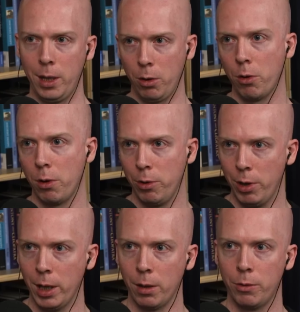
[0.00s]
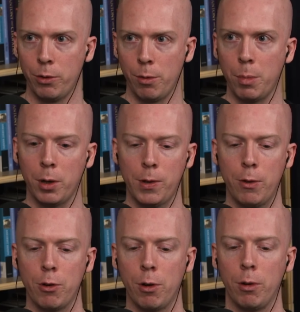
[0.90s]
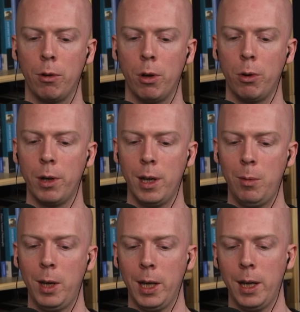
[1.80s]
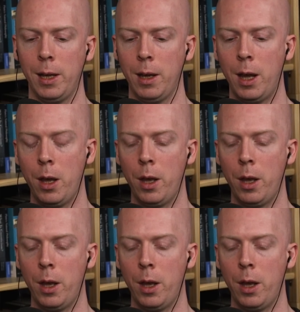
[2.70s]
like encouraging certain parts of the chart to grow or inhibiting it